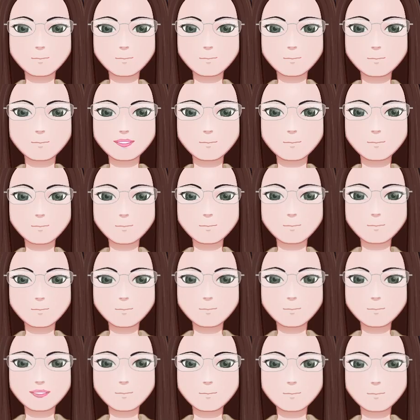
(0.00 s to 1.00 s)
Let's try
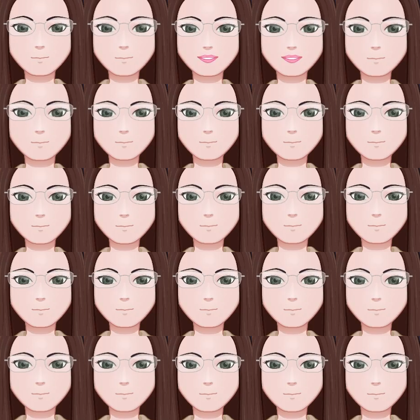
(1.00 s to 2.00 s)
and strip some of these
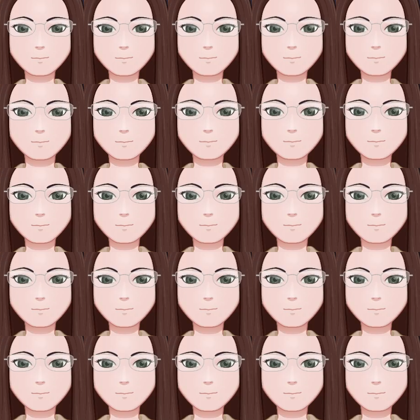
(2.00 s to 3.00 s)
pins out of the edge.
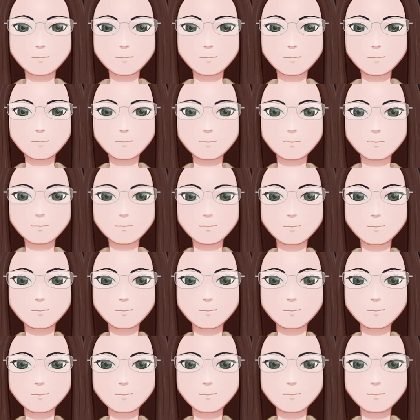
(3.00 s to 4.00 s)

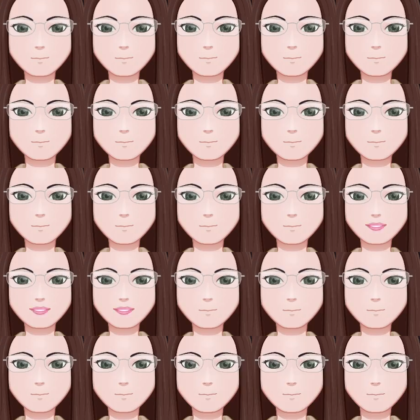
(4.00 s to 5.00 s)
Work them round to a
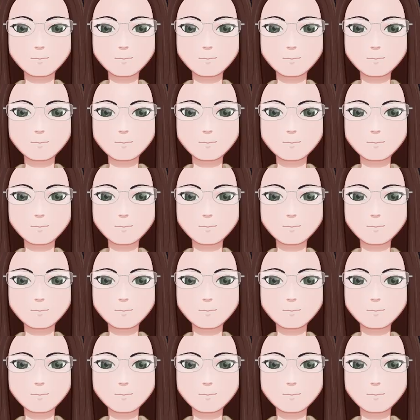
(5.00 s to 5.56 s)
spot at the front.